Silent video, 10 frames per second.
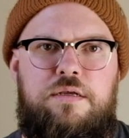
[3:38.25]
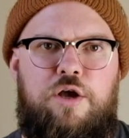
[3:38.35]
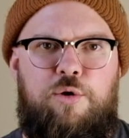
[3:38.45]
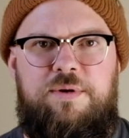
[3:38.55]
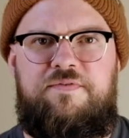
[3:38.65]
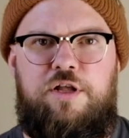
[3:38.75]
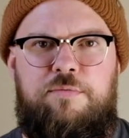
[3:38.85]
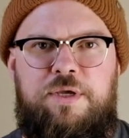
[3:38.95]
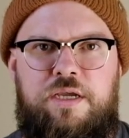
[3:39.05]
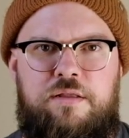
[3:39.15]
home
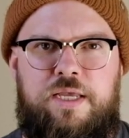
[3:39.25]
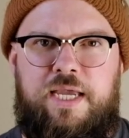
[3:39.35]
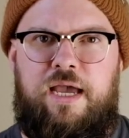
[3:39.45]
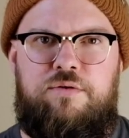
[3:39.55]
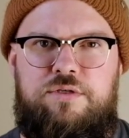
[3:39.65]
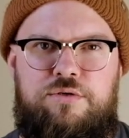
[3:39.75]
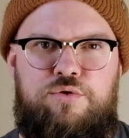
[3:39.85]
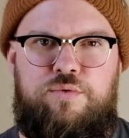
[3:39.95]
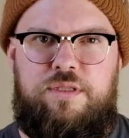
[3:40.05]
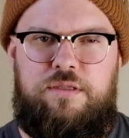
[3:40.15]
developing how
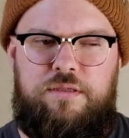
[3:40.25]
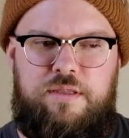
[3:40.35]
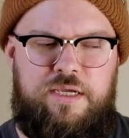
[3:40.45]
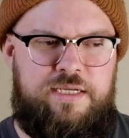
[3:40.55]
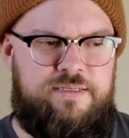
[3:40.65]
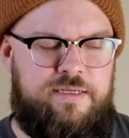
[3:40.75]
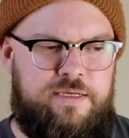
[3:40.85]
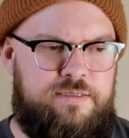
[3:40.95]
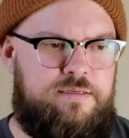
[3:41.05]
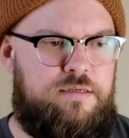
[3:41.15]
to with the
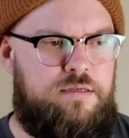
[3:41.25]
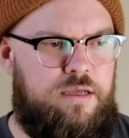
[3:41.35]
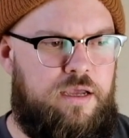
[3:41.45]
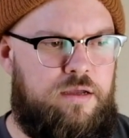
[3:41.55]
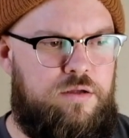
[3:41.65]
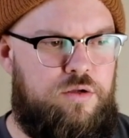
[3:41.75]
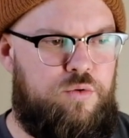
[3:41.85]
E6.